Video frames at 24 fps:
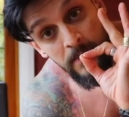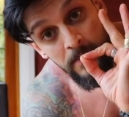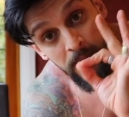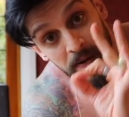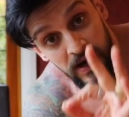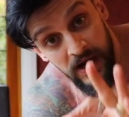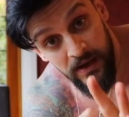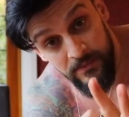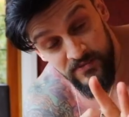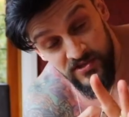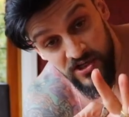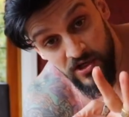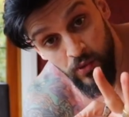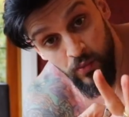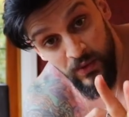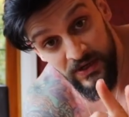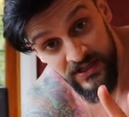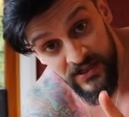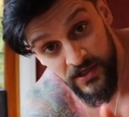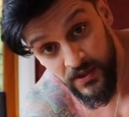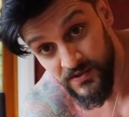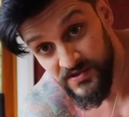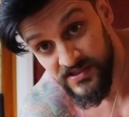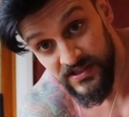Palms on a
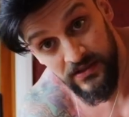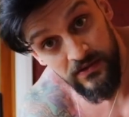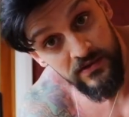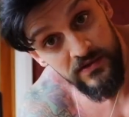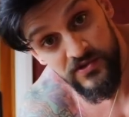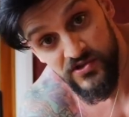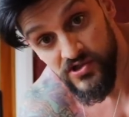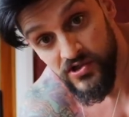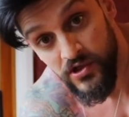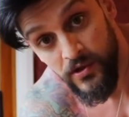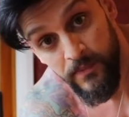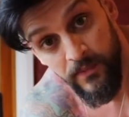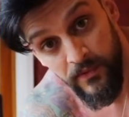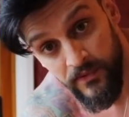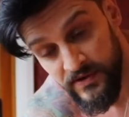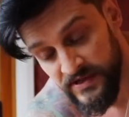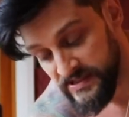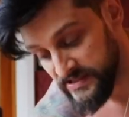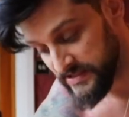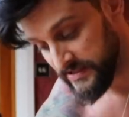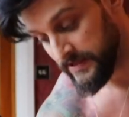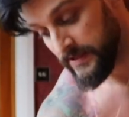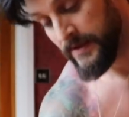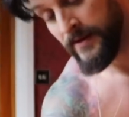windowsill, super
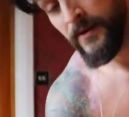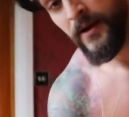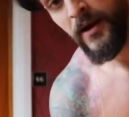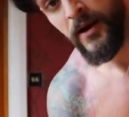easy.